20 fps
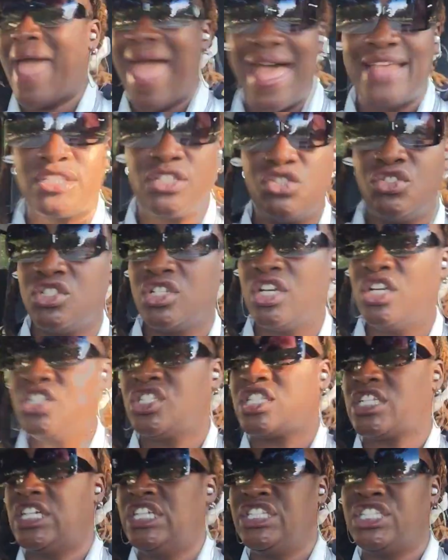
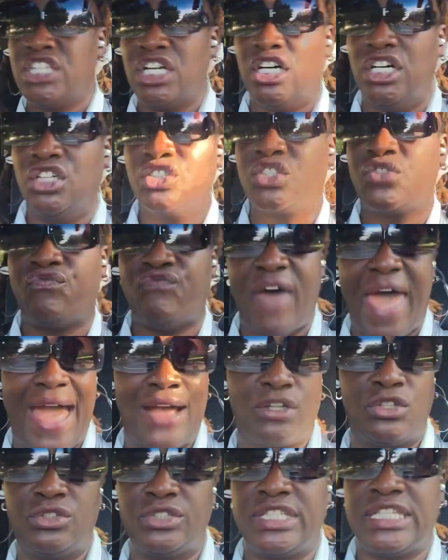passengers, adults,
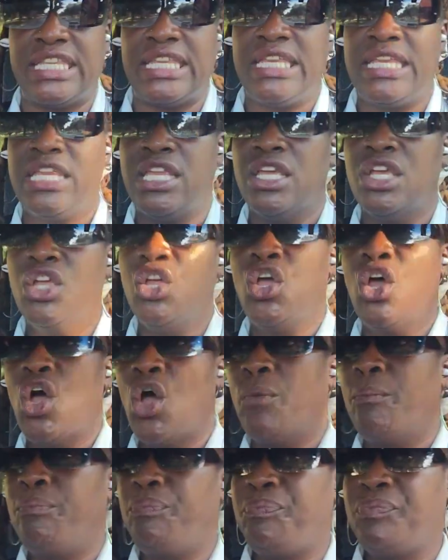faculty,
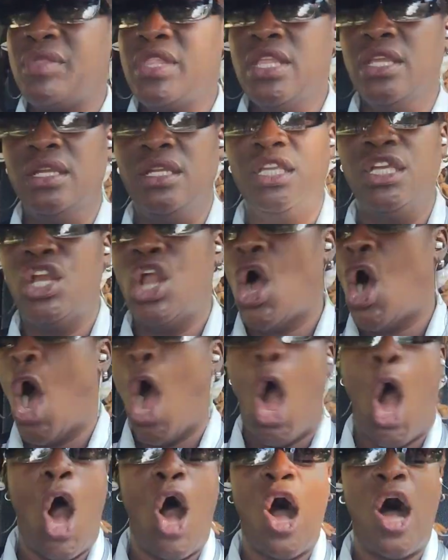
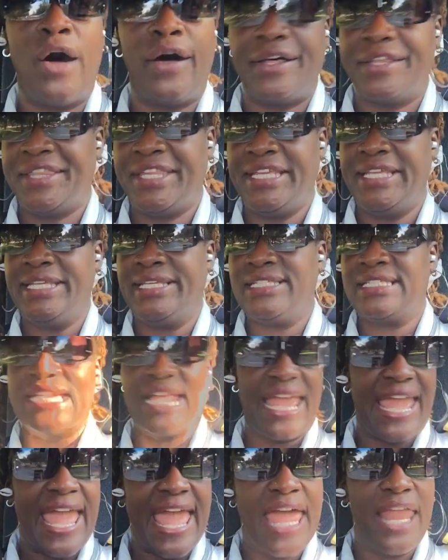all these
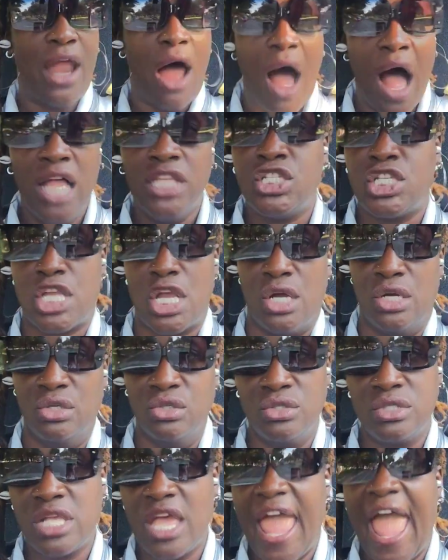head
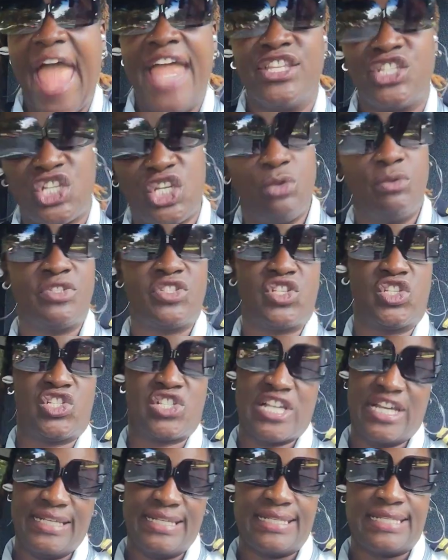honchos, and she was
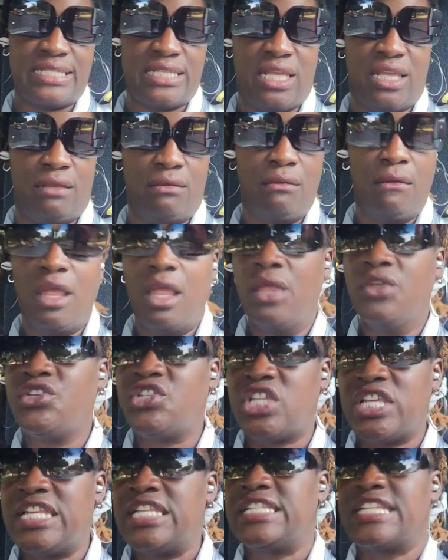just going to sit.
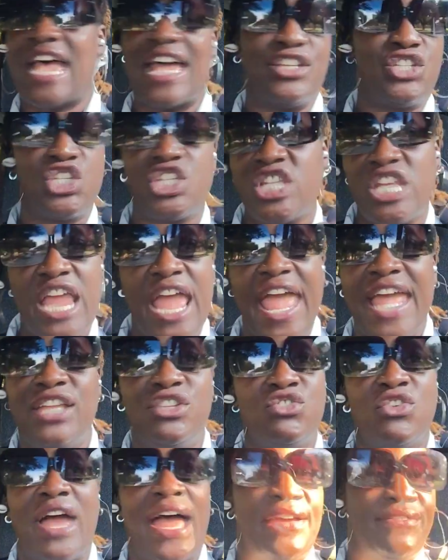She decided she
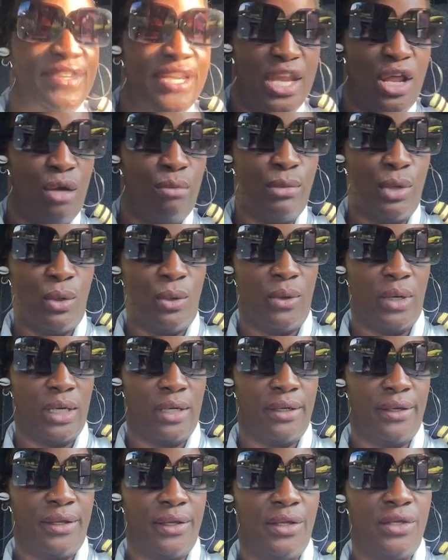ain't driving no
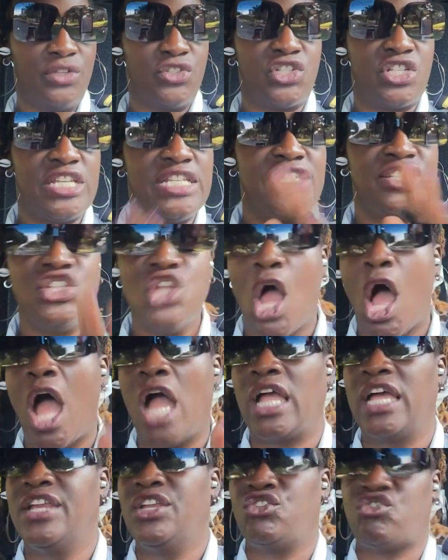more. She's
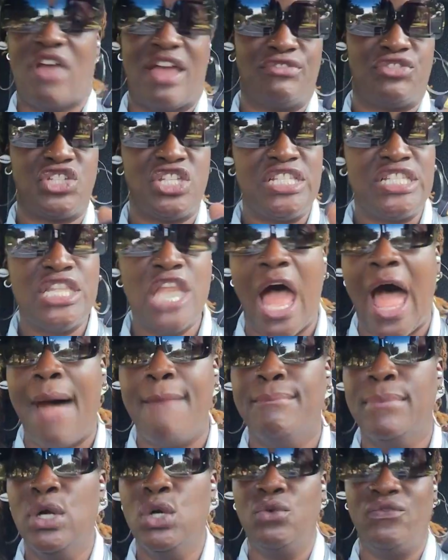not going to drive. She's
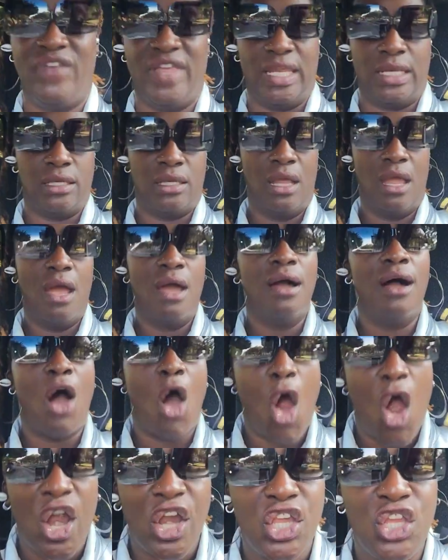not moving.
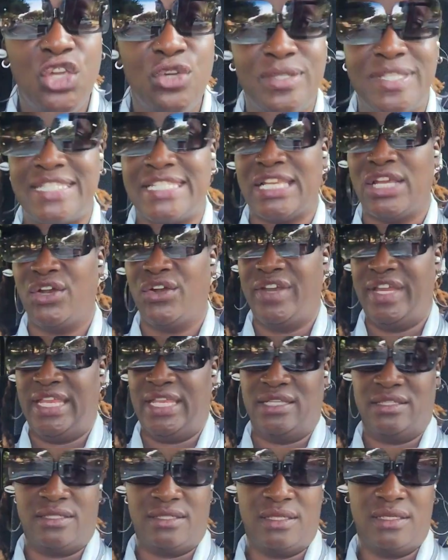Are you
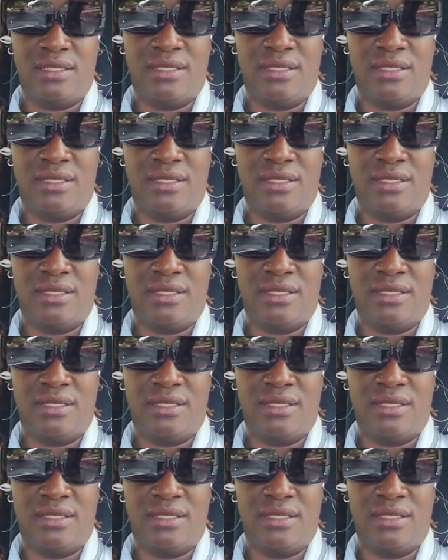serious?